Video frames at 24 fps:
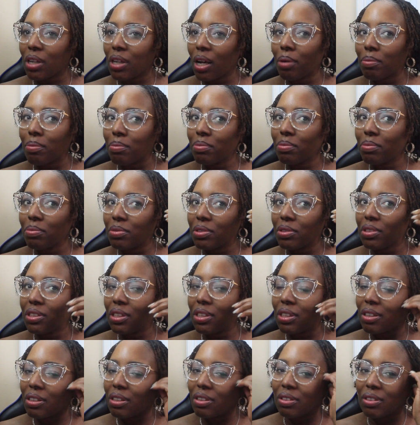up
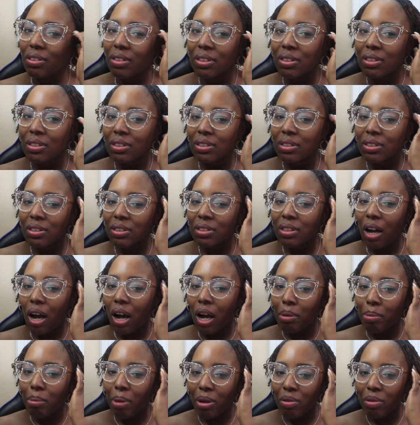still
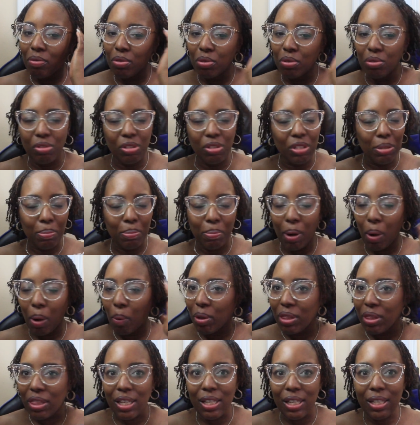on my roots. But
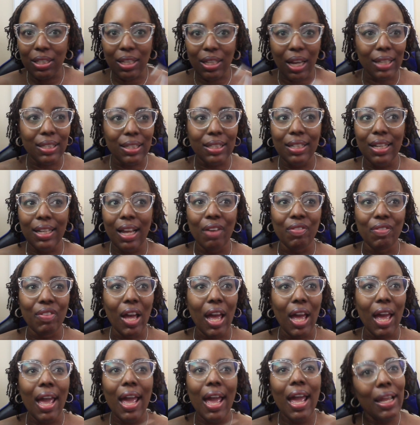with this, I didn't have
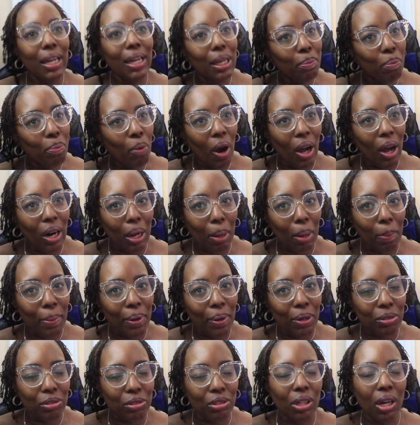any product
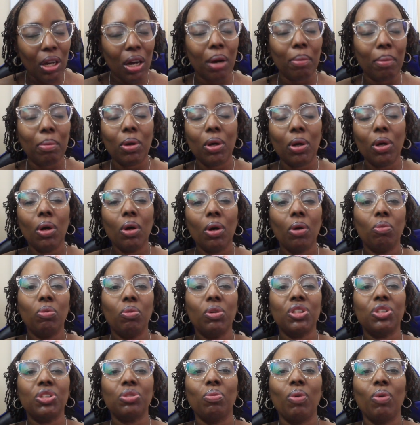built up,
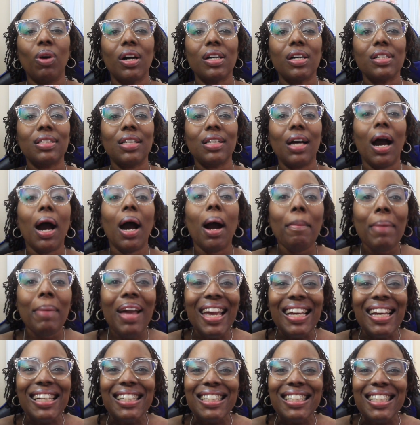which was
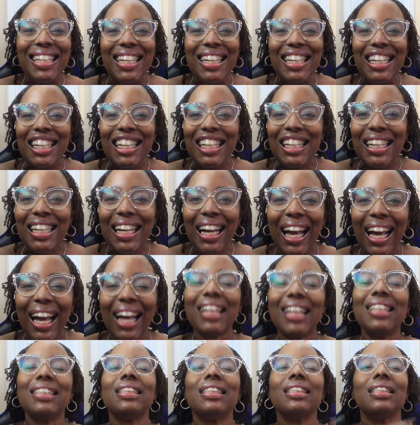amazing.
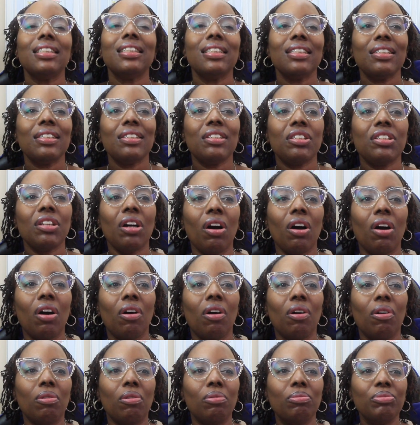
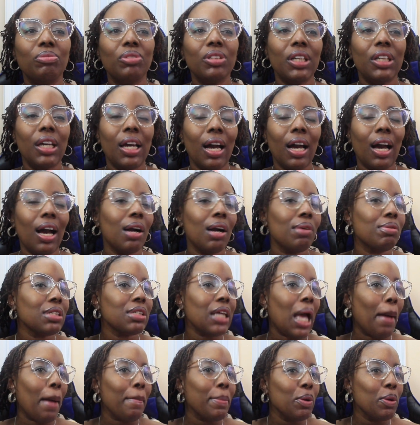So yeah, I was
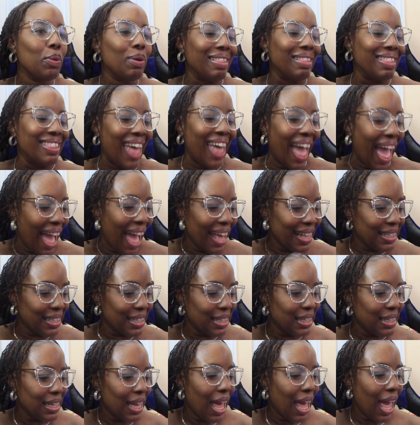happy with
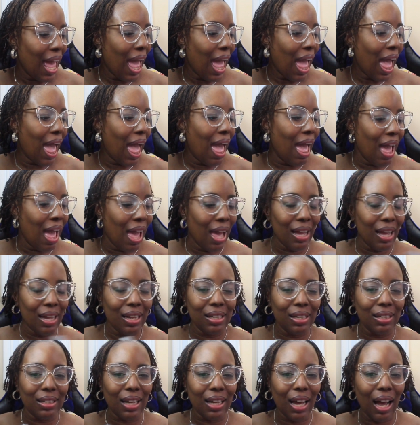that.
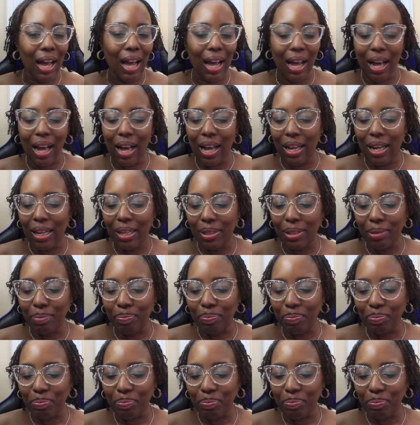And I